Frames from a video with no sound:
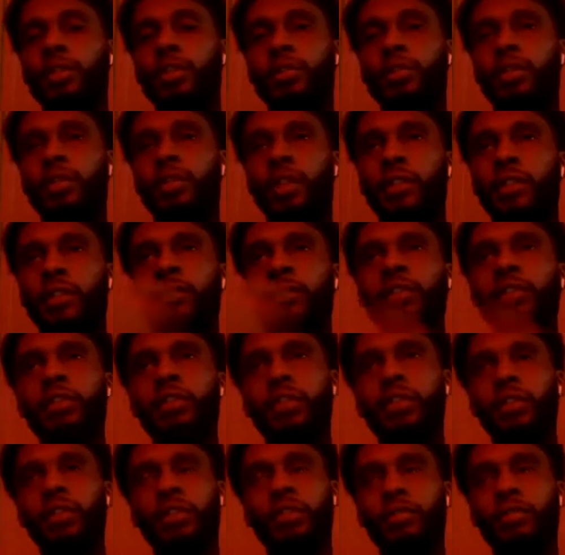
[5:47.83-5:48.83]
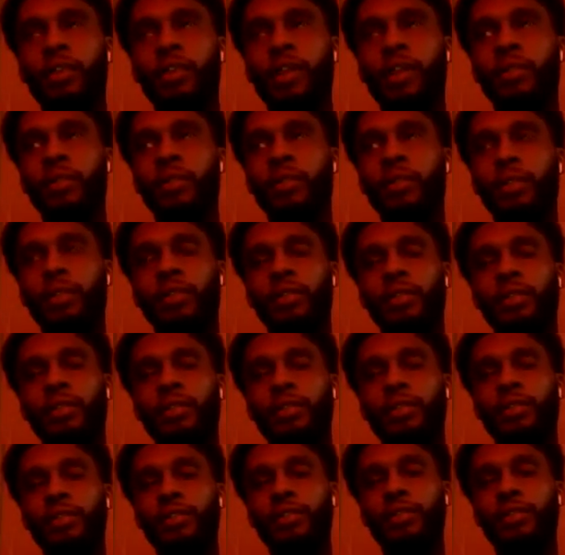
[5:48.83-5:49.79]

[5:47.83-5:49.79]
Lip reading: and they really couldn't rap like that.